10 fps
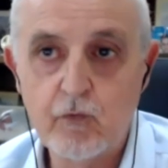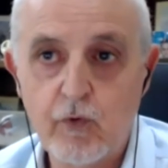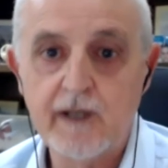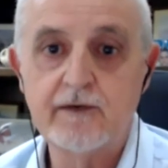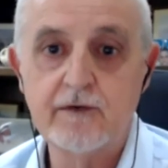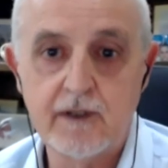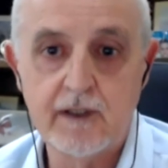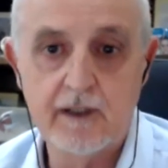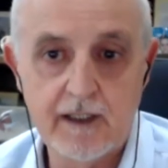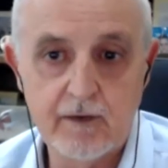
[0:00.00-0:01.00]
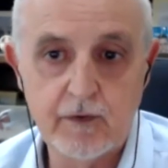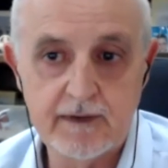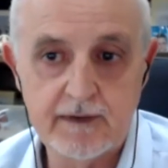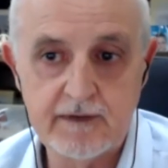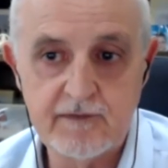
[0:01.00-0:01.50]
it creates
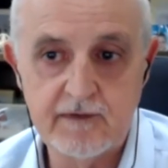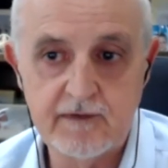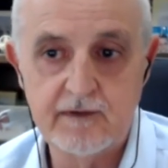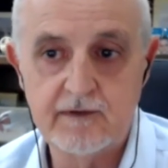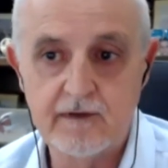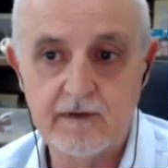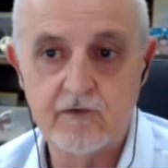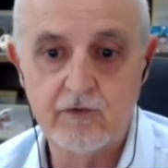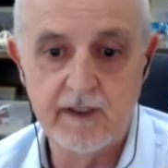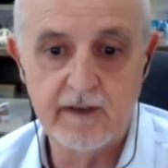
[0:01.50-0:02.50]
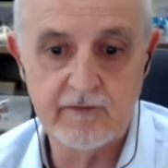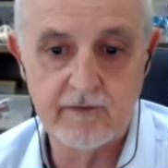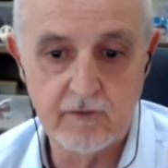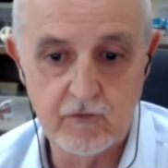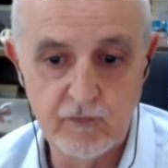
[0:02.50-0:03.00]
a wider awareness.